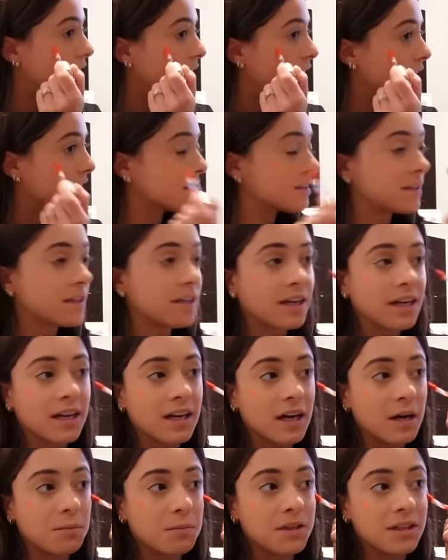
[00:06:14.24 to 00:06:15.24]
Honestly
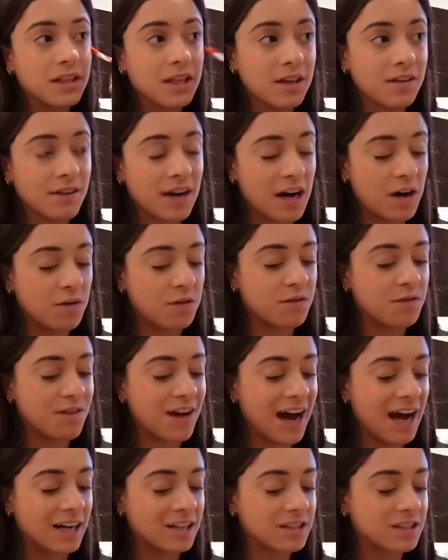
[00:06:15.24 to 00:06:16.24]
cannot believe how
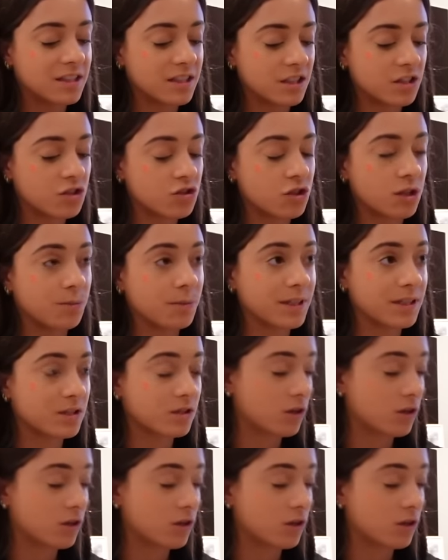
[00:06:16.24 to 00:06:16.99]
fast this trip has